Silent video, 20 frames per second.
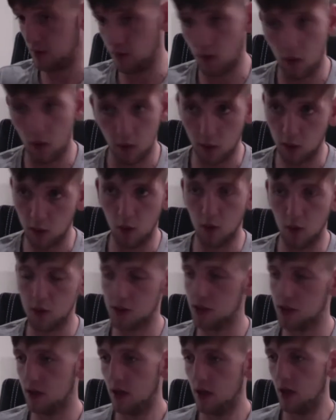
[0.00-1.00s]
were all
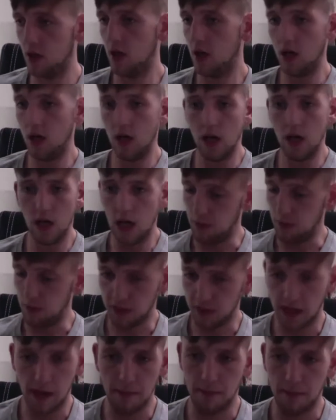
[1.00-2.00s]
closed. And we
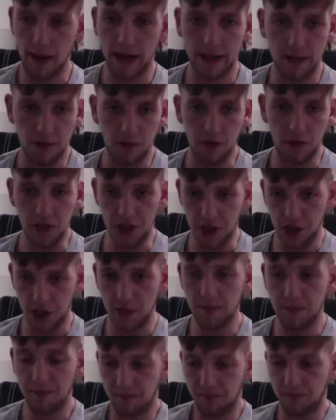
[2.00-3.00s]
came back into the
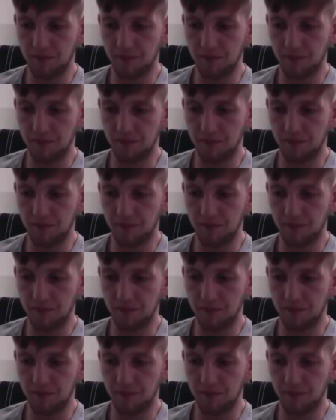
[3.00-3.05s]
gym.